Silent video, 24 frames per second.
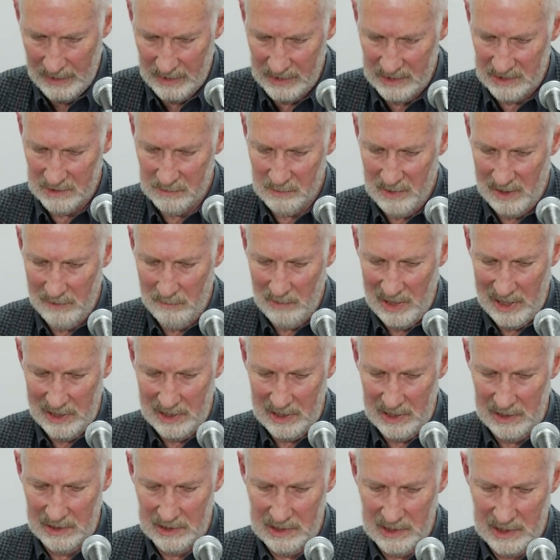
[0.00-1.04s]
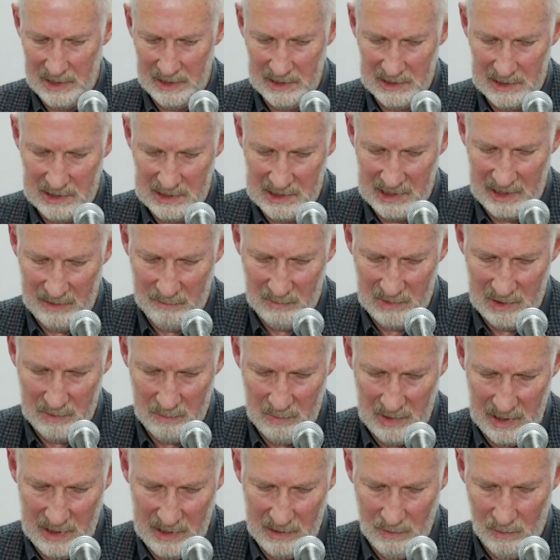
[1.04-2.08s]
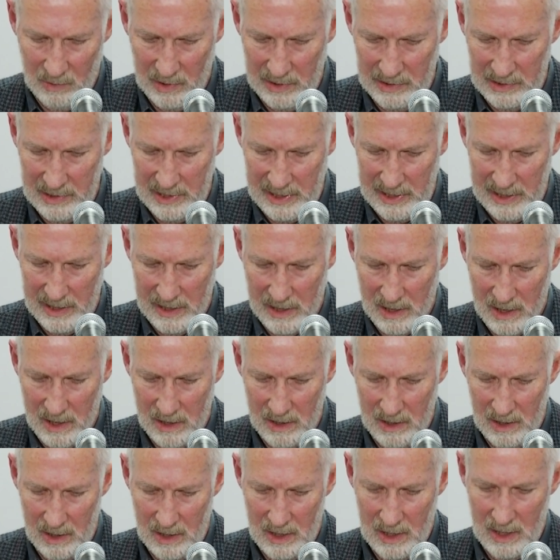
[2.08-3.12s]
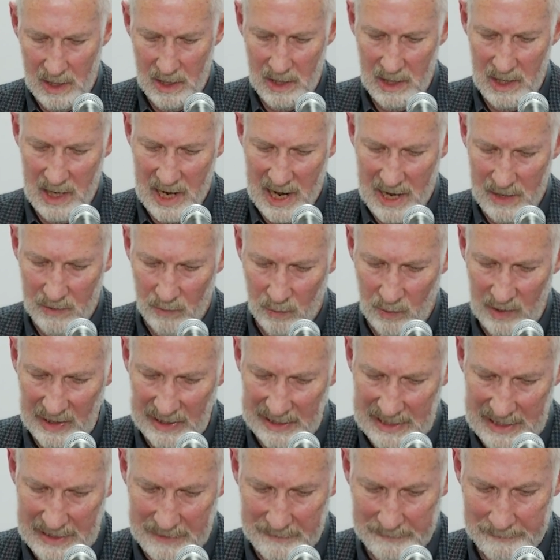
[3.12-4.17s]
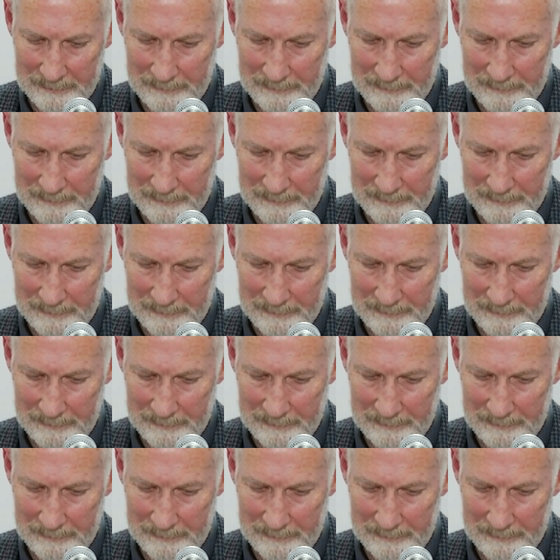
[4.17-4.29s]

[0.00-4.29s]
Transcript: is by making things seem to be what they are not really.